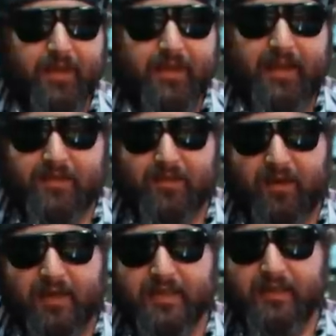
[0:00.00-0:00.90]
thanks for
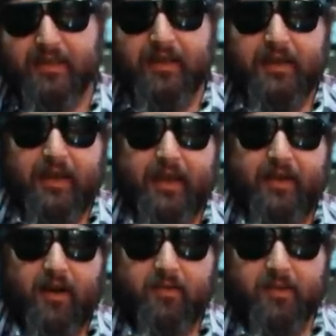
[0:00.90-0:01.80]
watching,
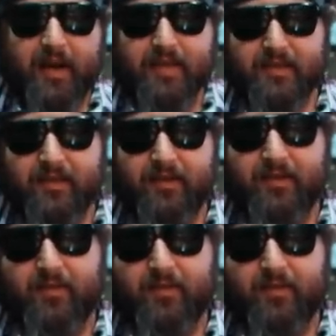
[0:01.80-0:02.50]
and I'll be back soon